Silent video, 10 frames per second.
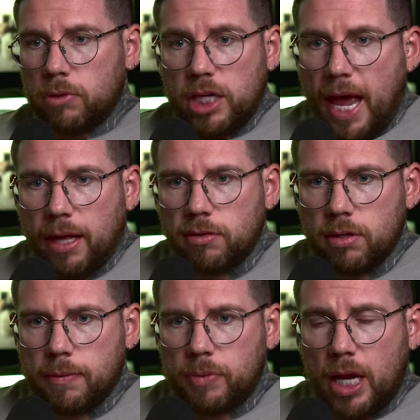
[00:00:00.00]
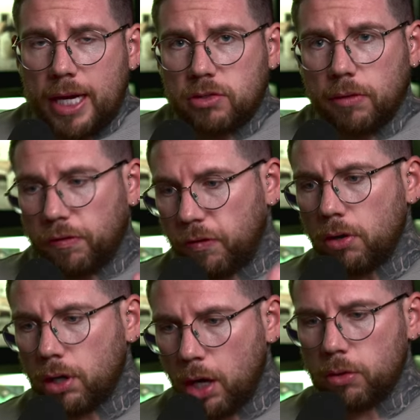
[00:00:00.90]
Yet. It's a
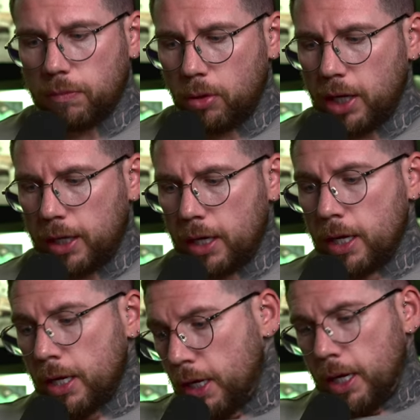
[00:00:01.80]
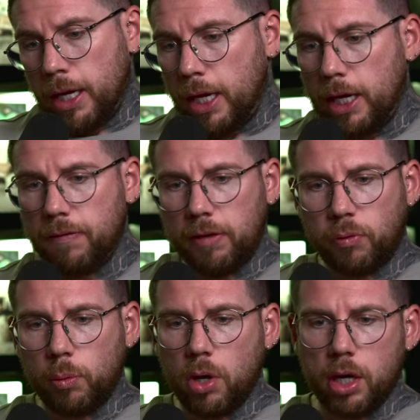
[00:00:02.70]
fuckload of money. Even if
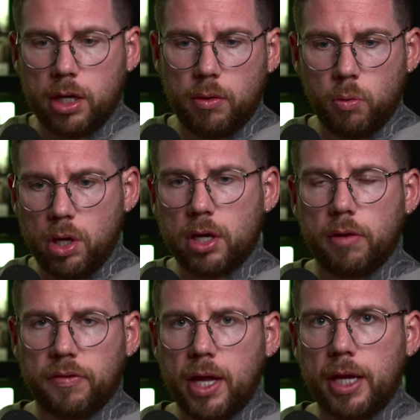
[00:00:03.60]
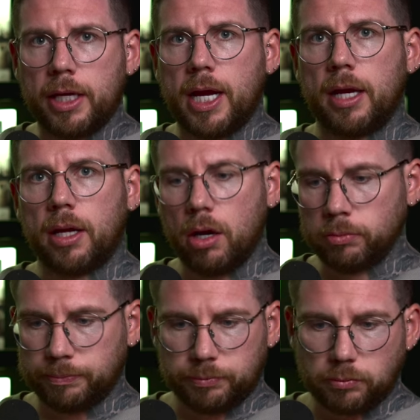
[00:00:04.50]
we work off that and you kind of
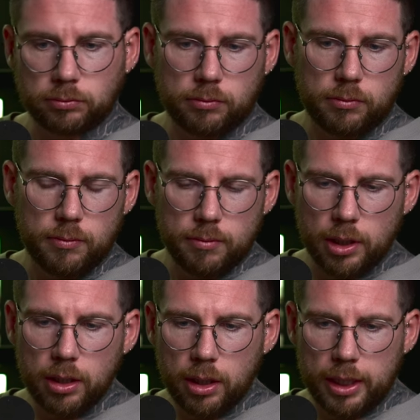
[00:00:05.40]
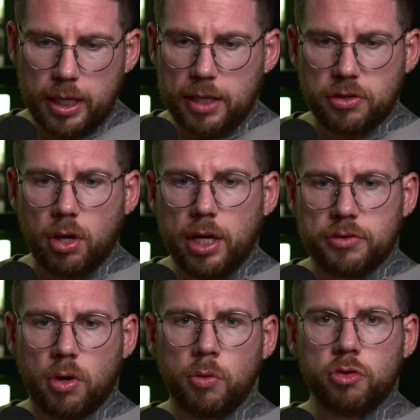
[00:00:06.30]
go, it's
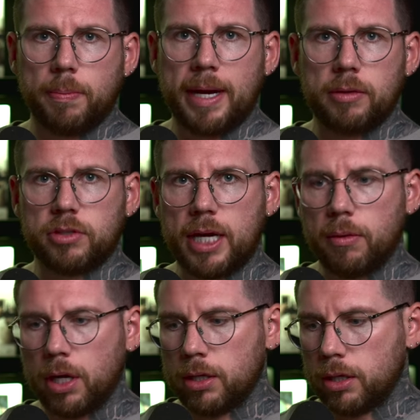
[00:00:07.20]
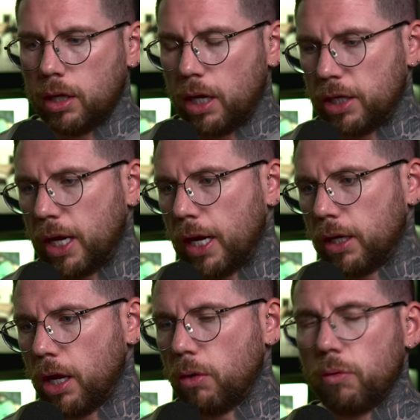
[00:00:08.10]
£100 an hour, and you kind of
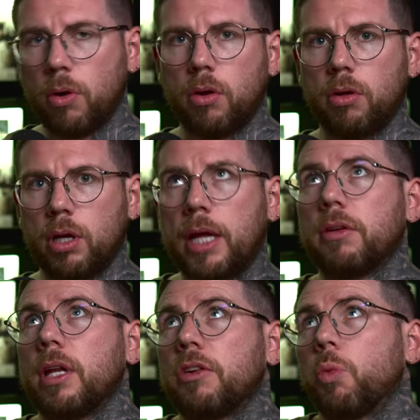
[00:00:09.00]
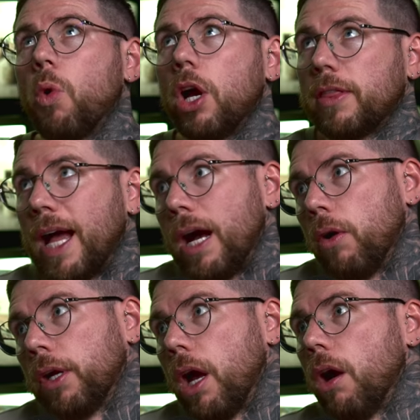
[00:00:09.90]
go, let's work that out
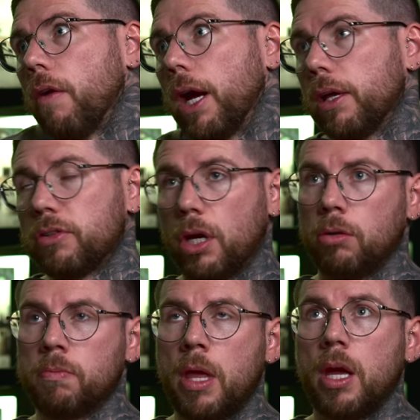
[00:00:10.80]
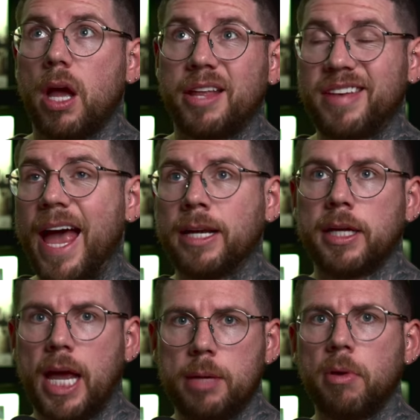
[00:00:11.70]
and go, all right, so a
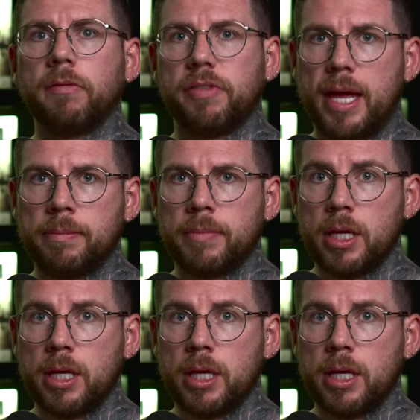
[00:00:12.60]
10K month then